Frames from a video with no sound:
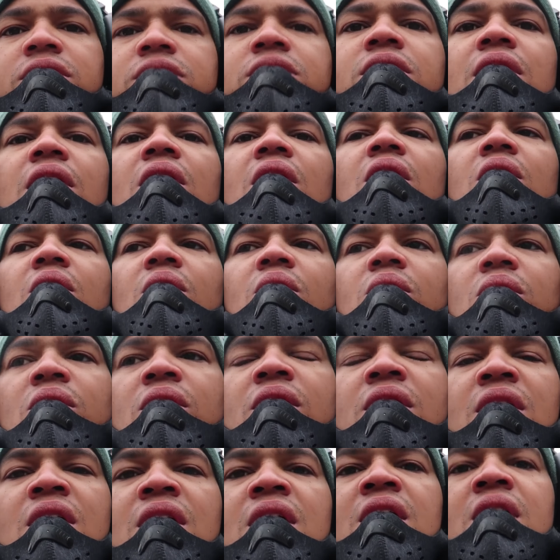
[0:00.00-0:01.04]
So
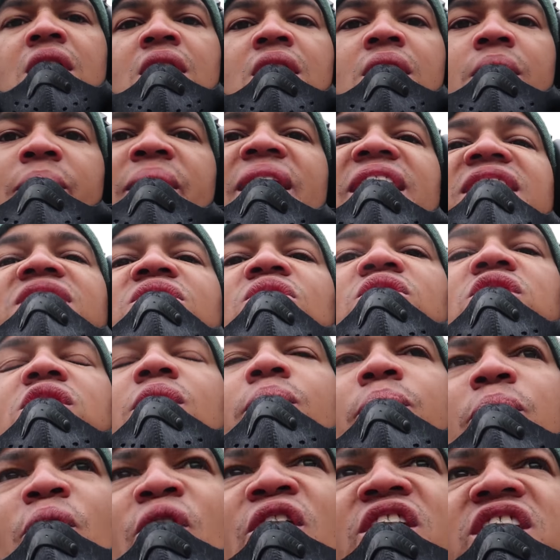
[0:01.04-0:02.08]
back to the
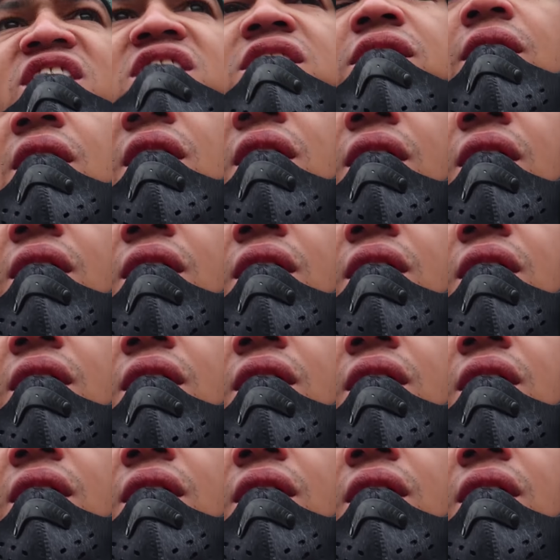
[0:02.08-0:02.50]
point.